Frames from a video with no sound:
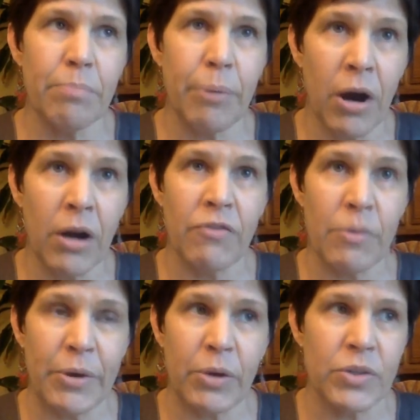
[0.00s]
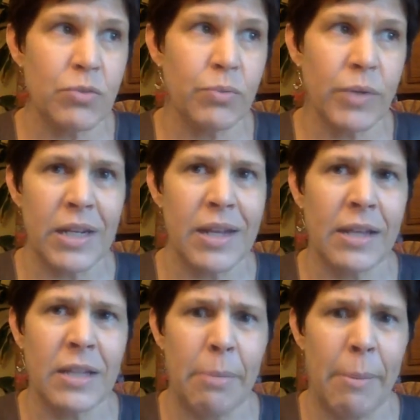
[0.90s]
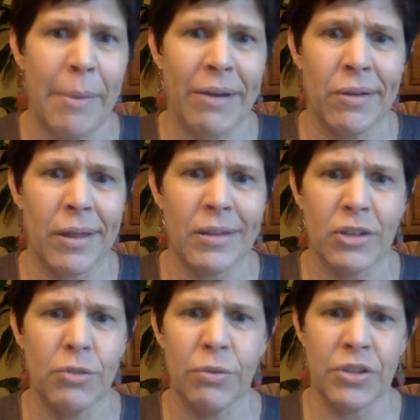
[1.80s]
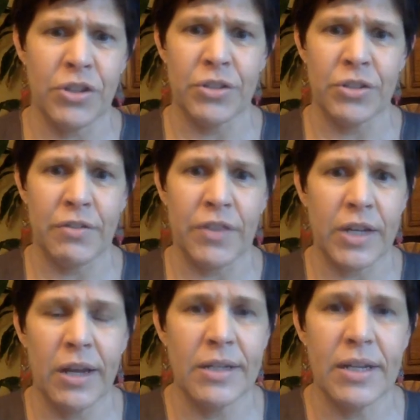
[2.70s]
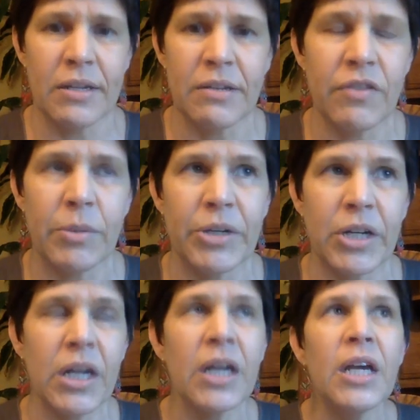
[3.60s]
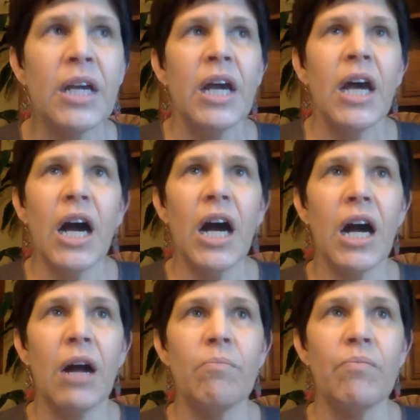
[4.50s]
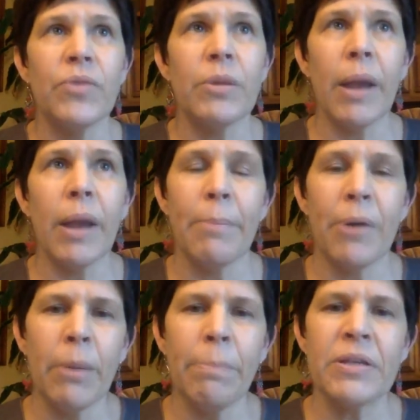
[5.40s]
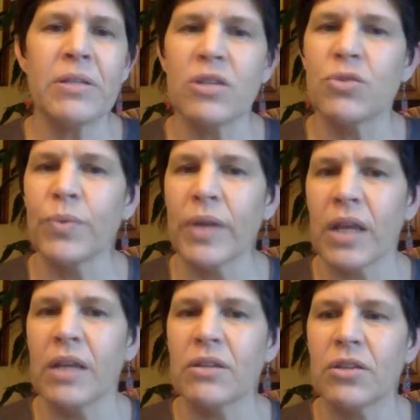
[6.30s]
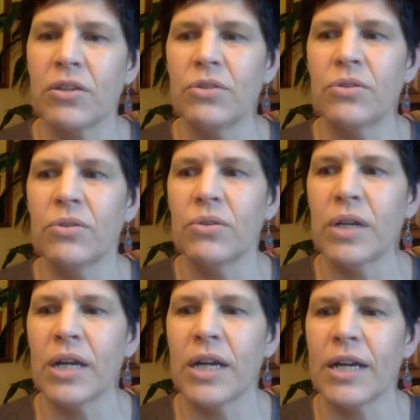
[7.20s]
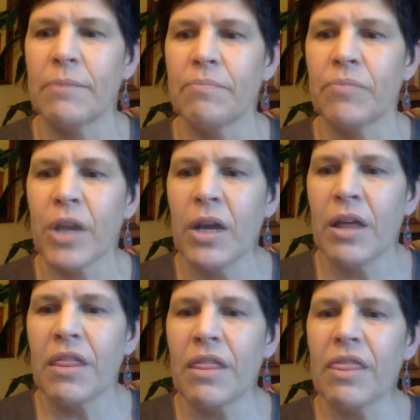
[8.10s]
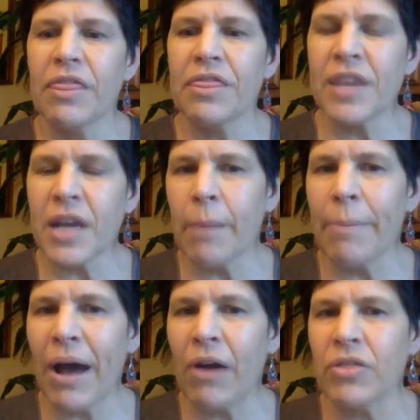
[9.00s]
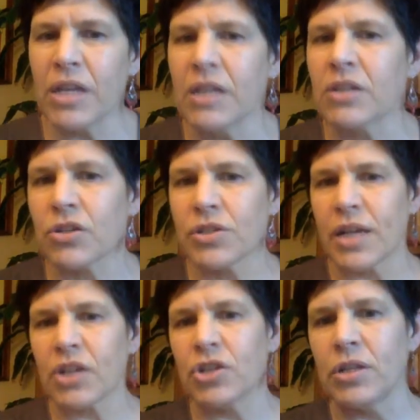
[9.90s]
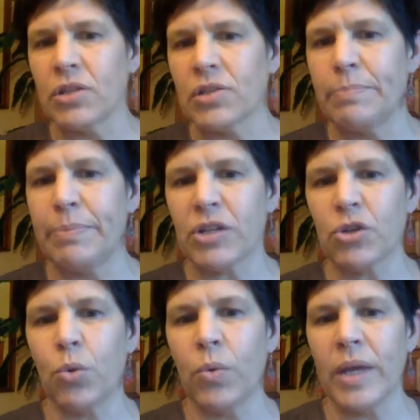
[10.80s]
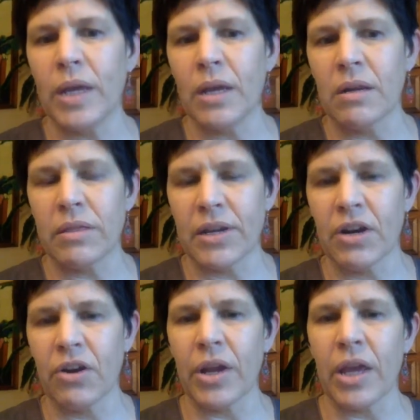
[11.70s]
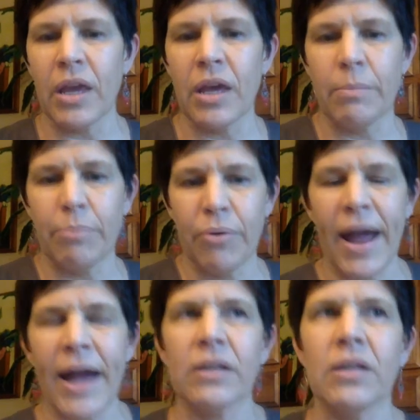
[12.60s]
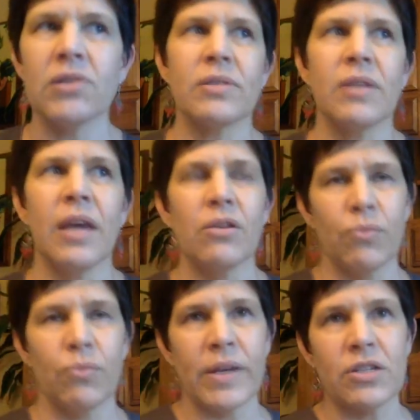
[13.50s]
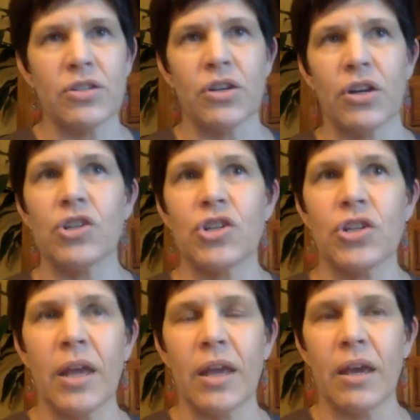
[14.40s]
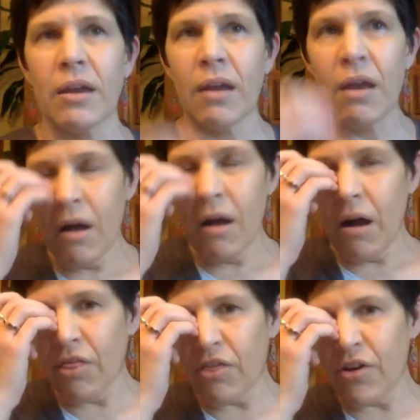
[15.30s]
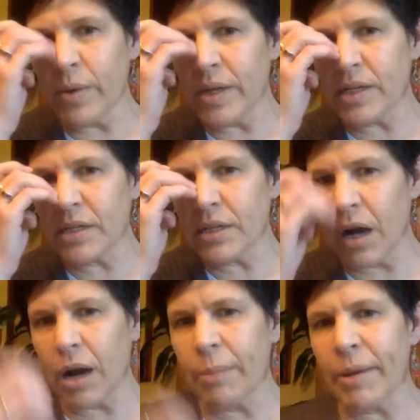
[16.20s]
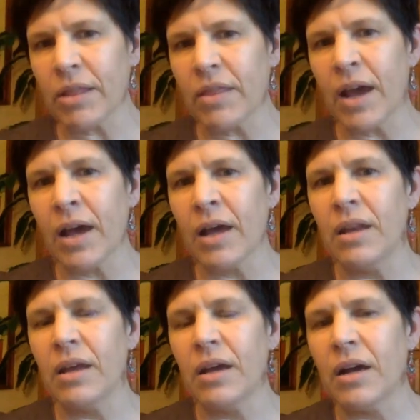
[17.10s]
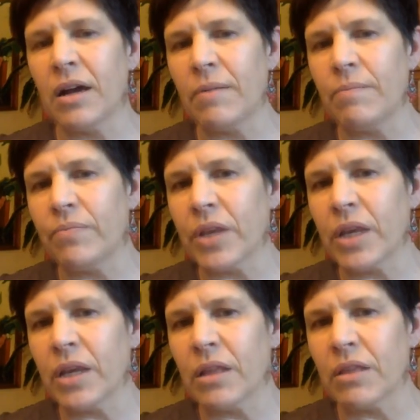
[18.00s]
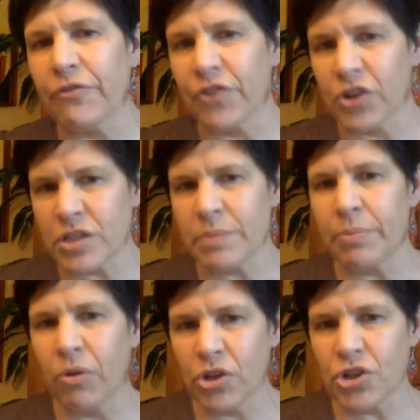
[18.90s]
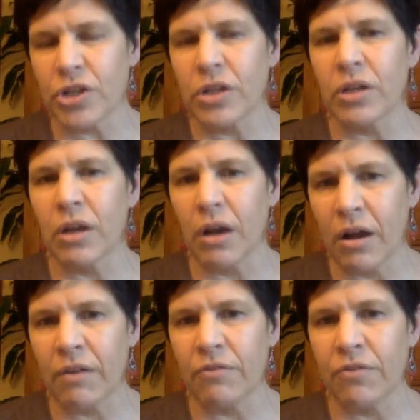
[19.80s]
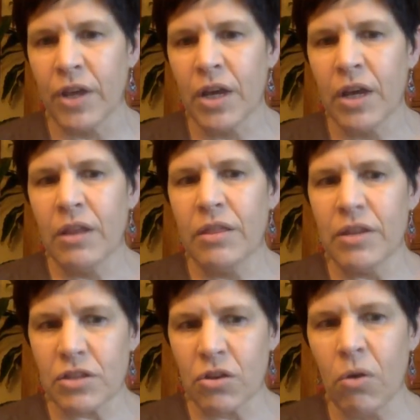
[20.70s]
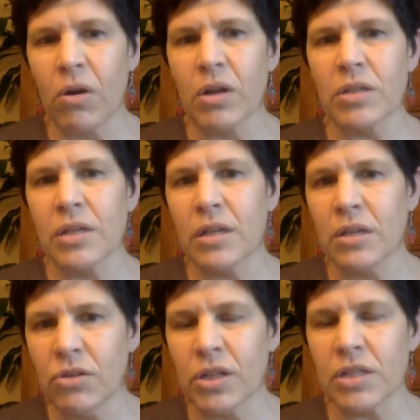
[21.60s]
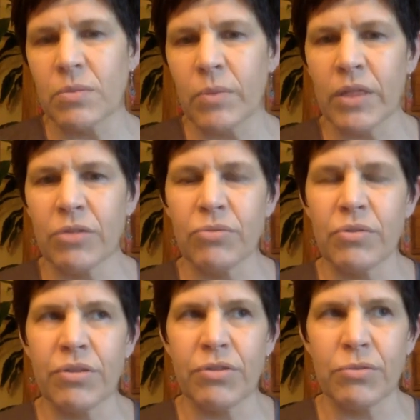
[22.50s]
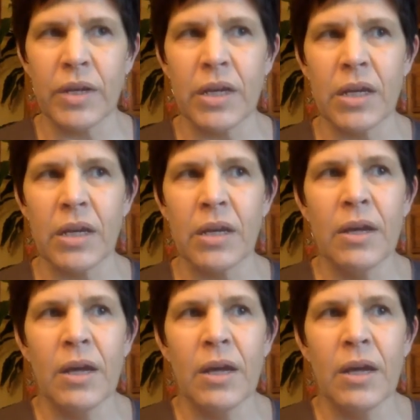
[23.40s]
part of the book, which really takes up about, I think, 2/3 of the content of the book, my purpose is really to think about the intersections between theory and practice and research. And although we did talk about that in the first portion of this course in units 1 through 3,